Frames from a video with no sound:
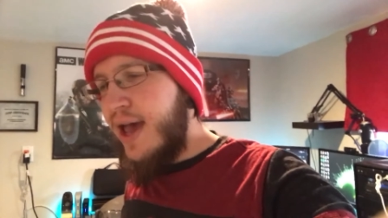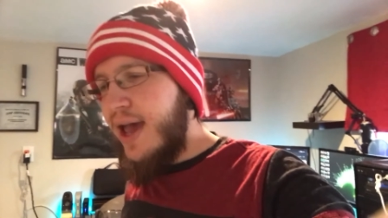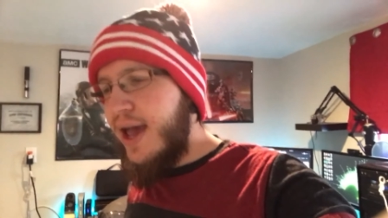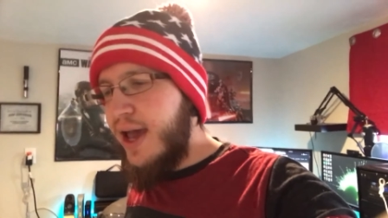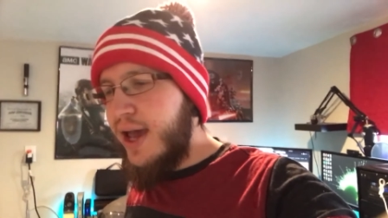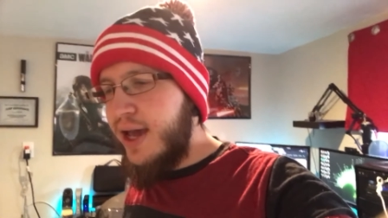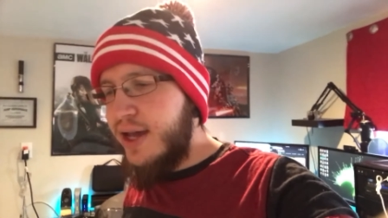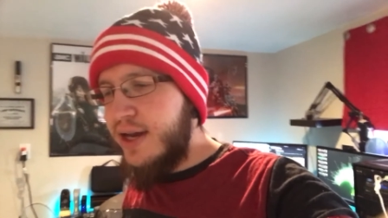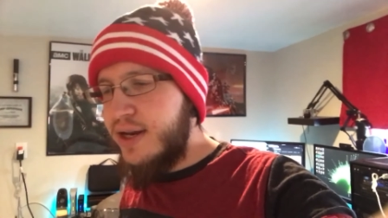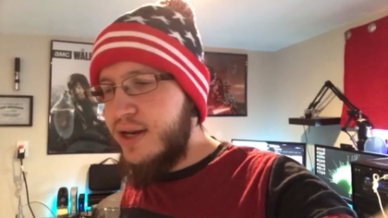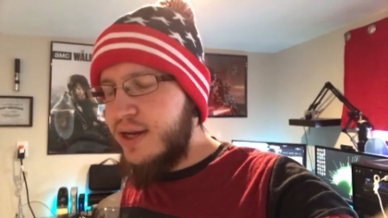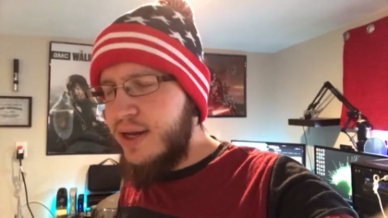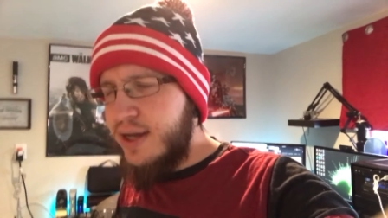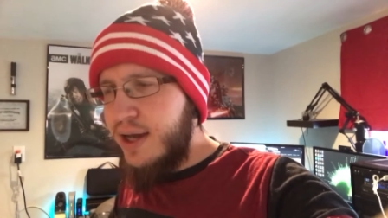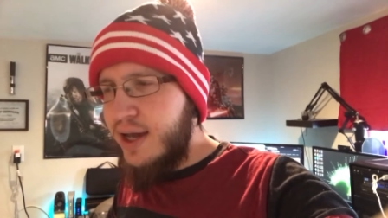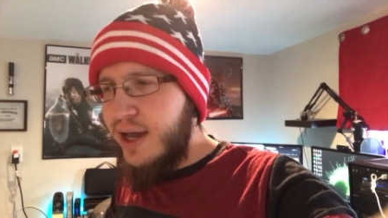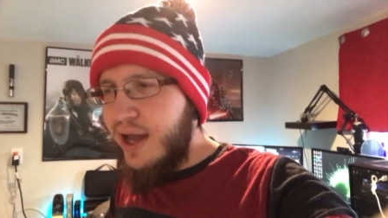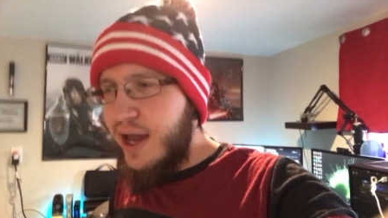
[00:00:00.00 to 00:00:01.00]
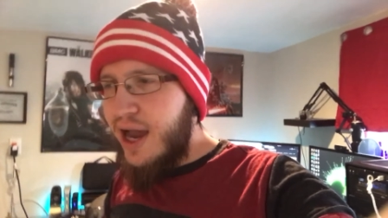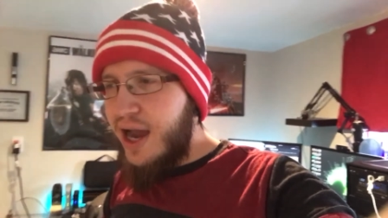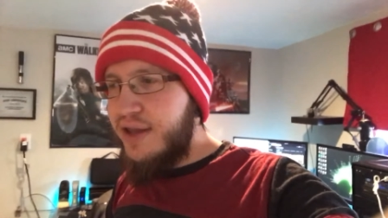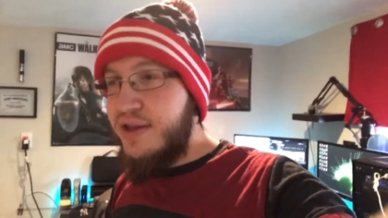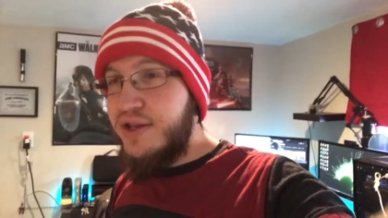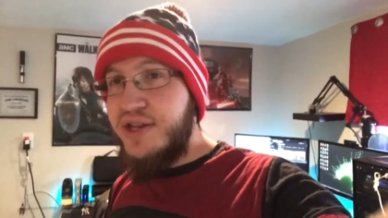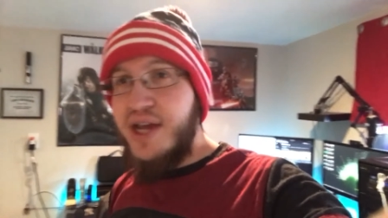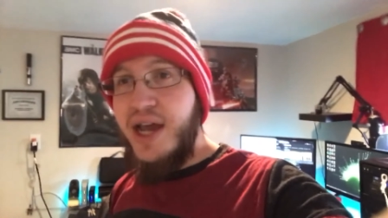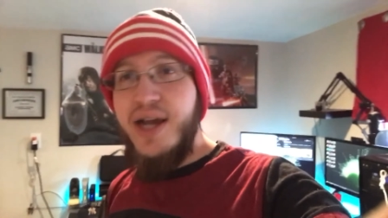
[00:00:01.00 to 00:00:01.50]
and
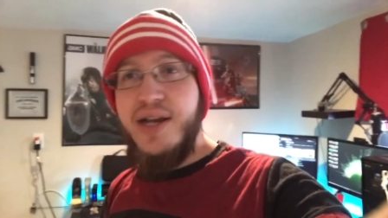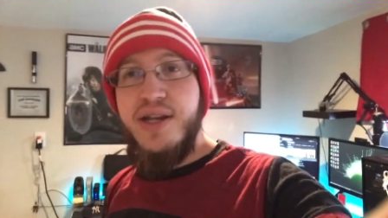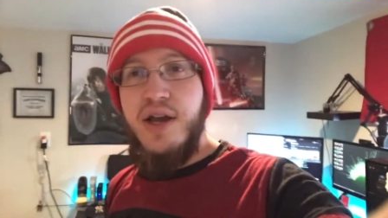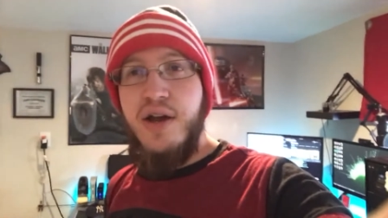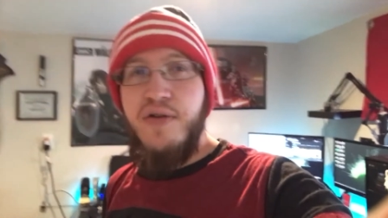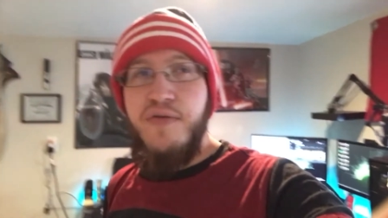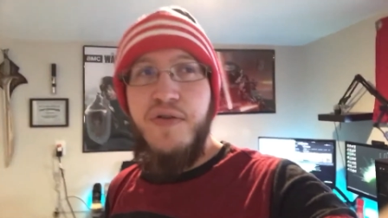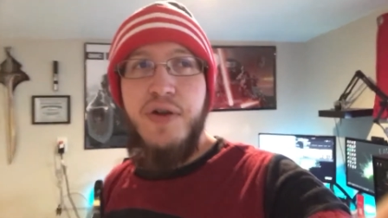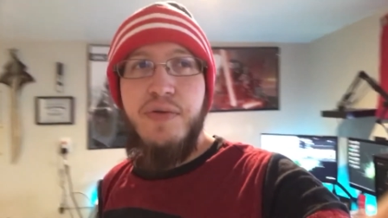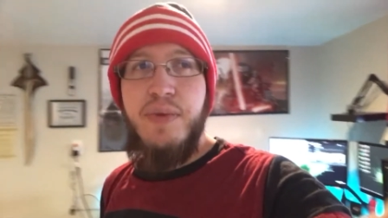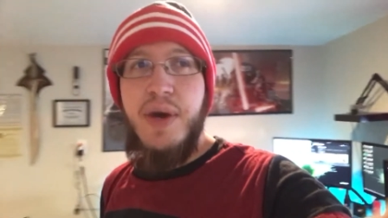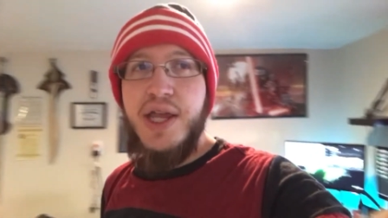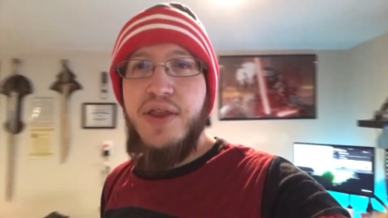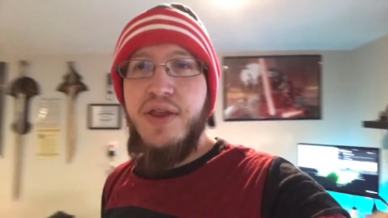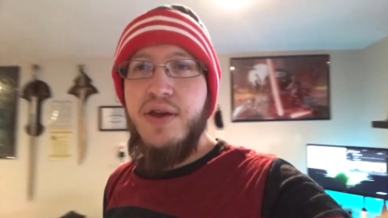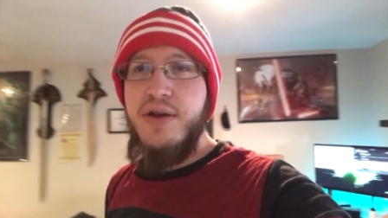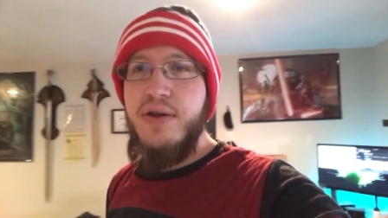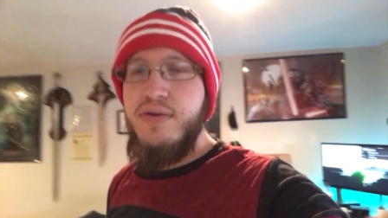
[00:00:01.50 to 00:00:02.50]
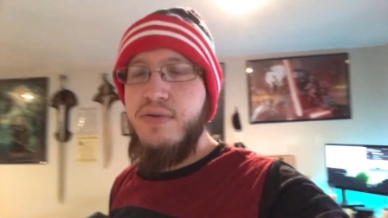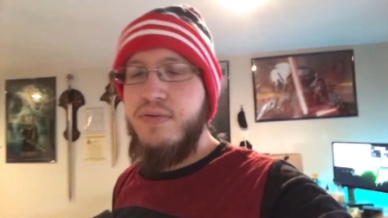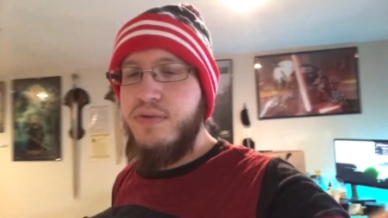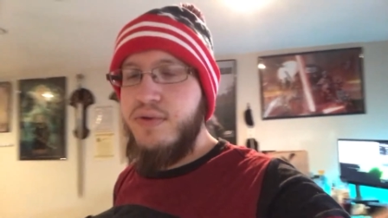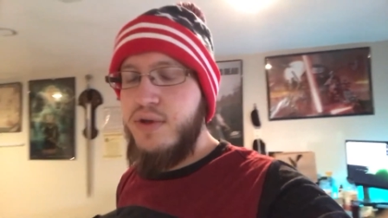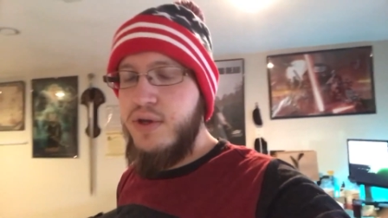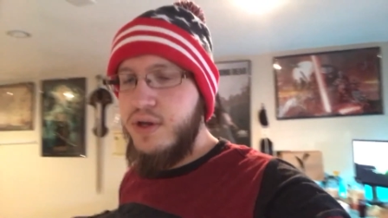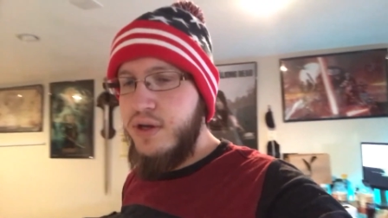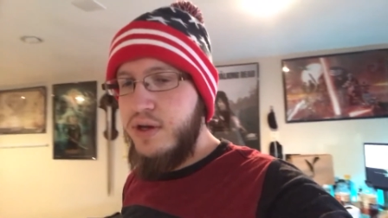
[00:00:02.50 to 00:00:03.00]
and the tactile feedback, the
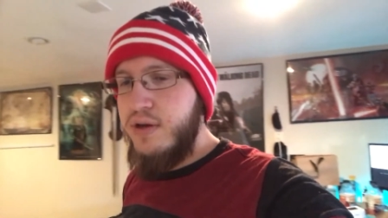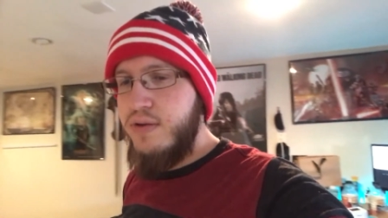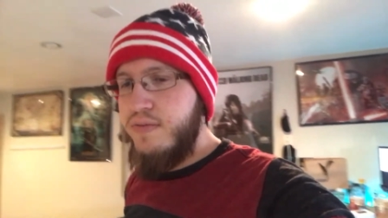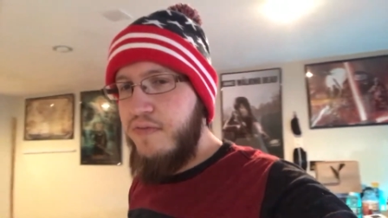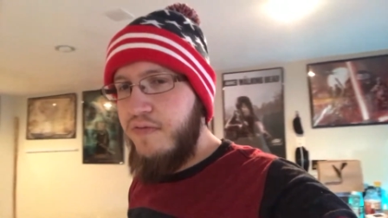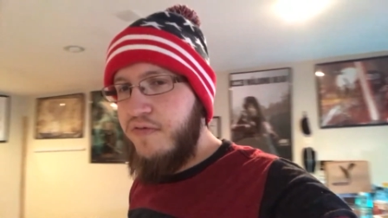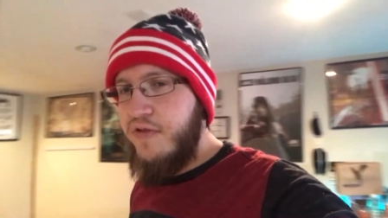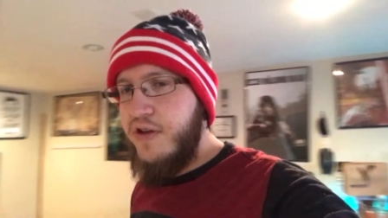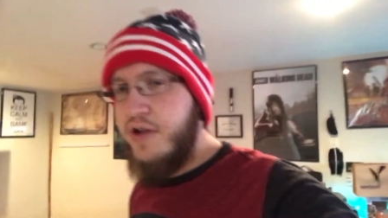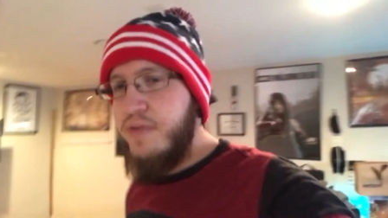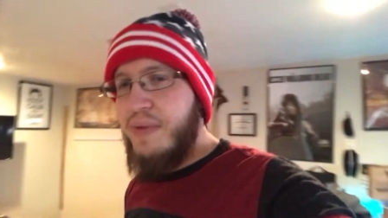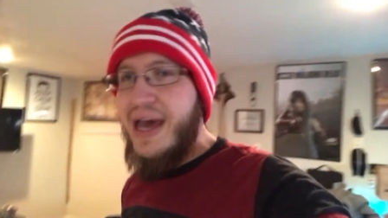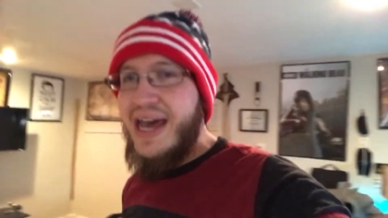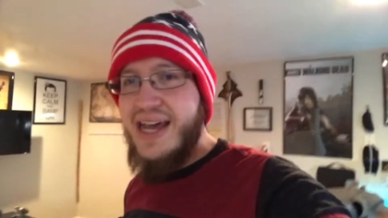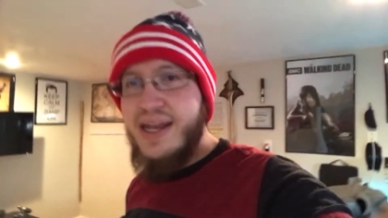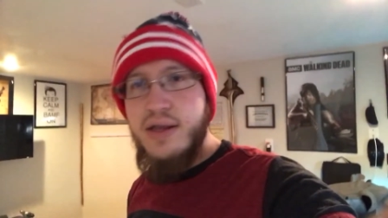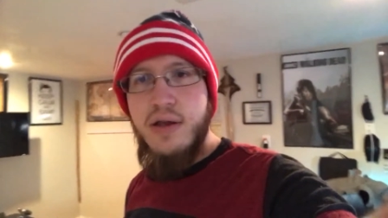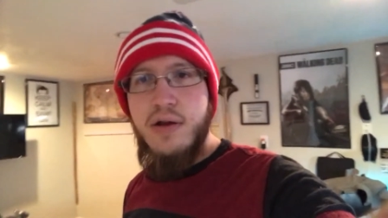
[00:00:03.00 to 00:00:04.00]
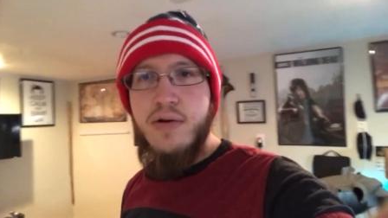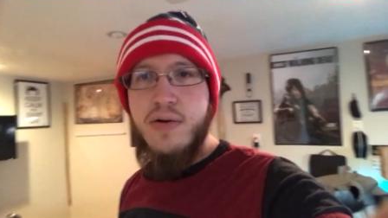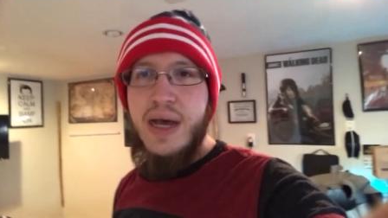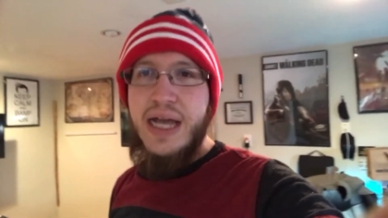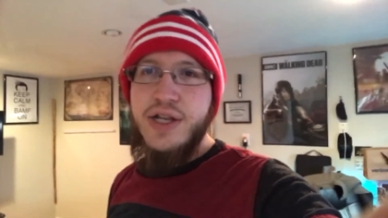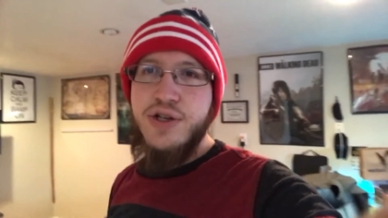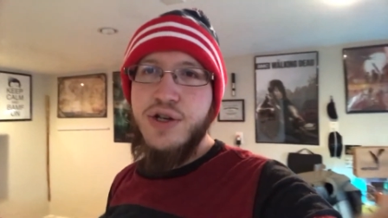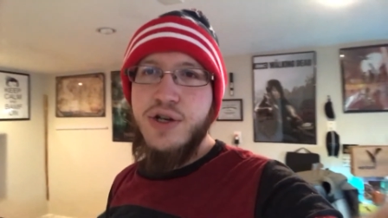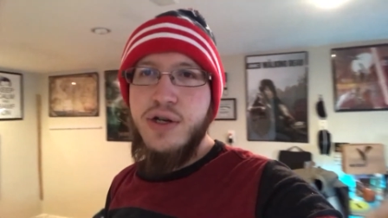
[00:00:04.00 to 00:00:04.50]
the feedback little
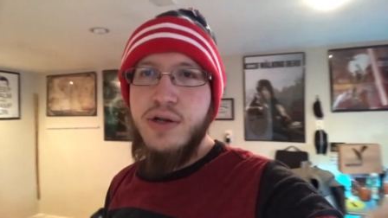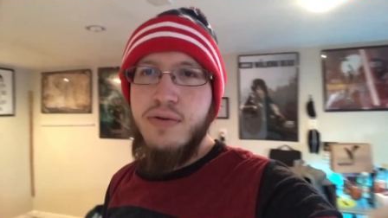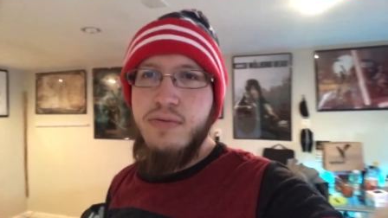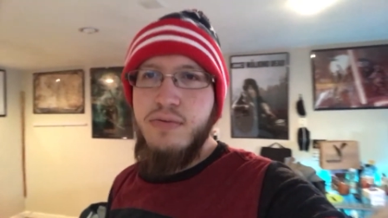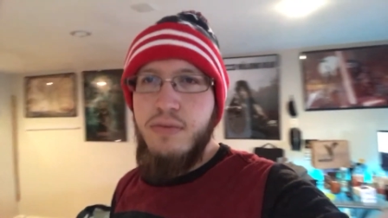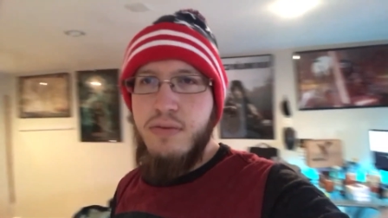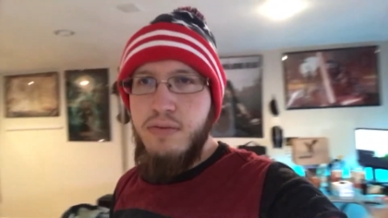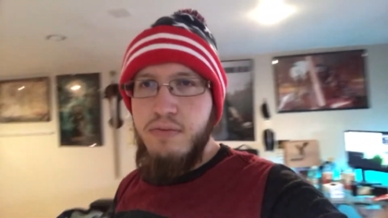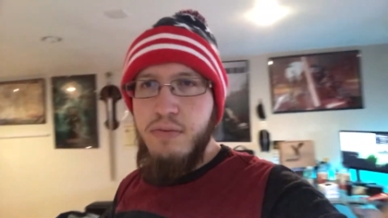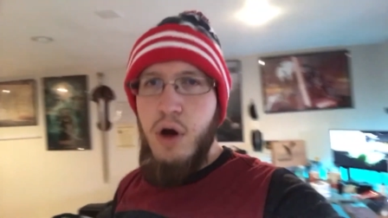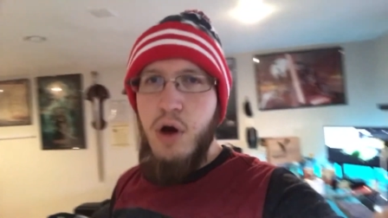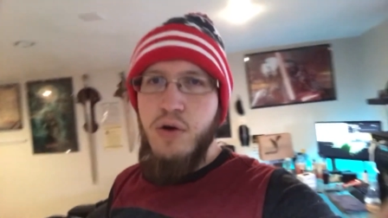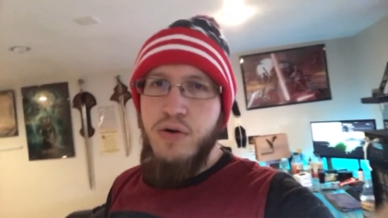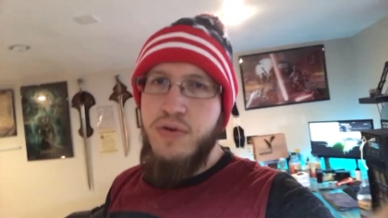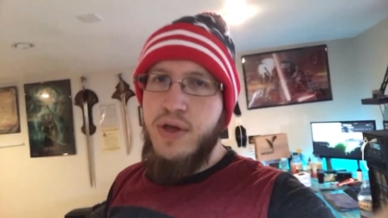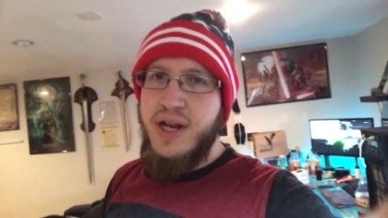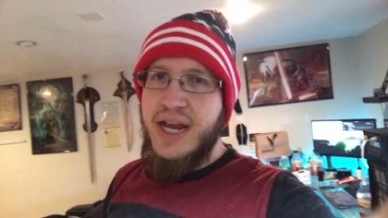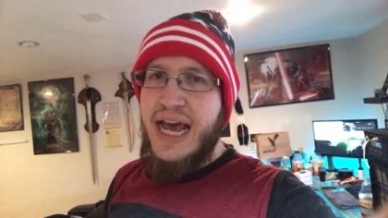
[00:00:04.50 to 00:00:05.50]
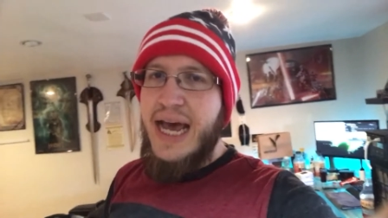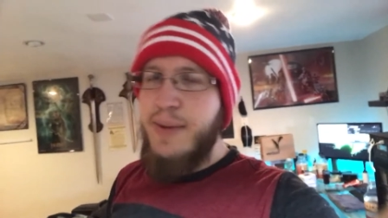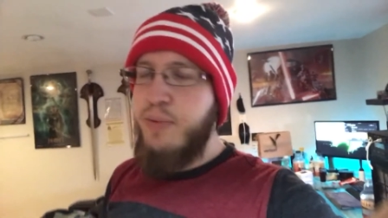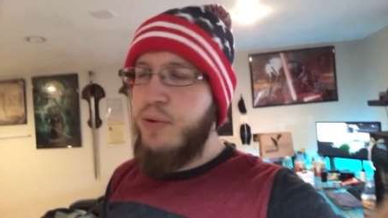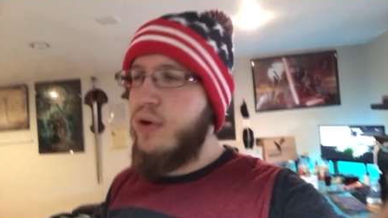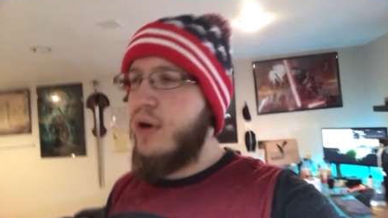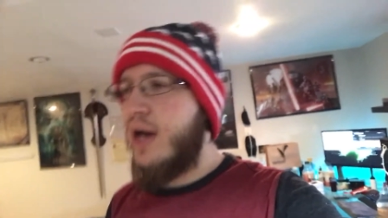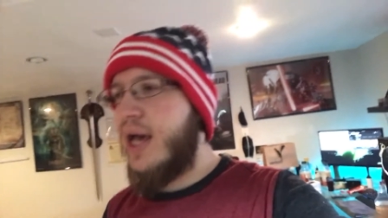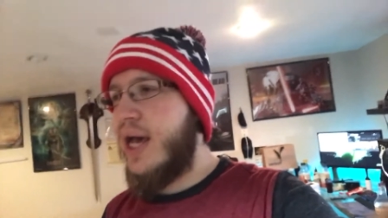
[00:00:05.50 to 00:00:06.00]
engine motor that
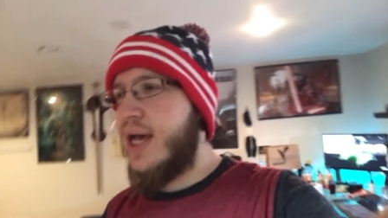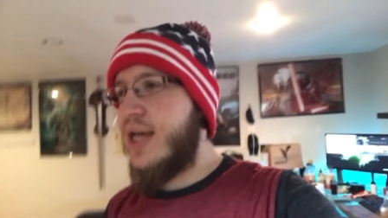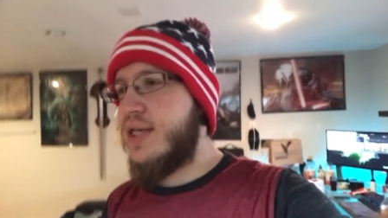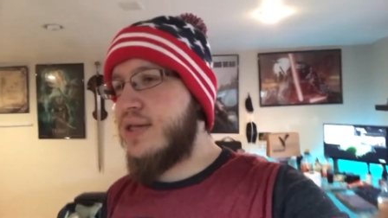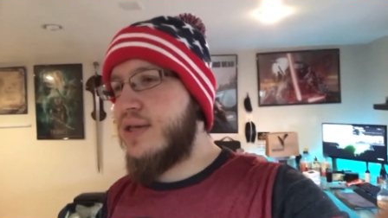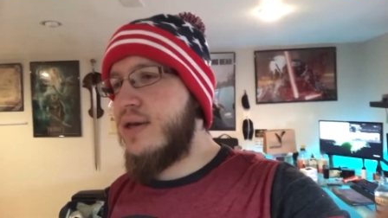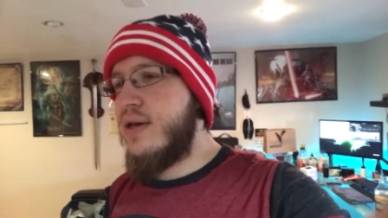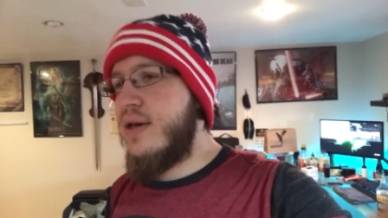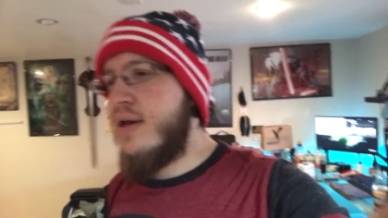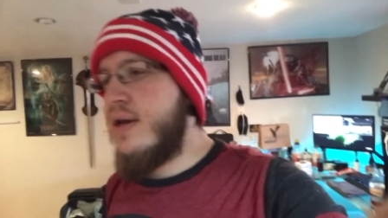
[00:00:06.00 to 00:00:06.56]
Apple has,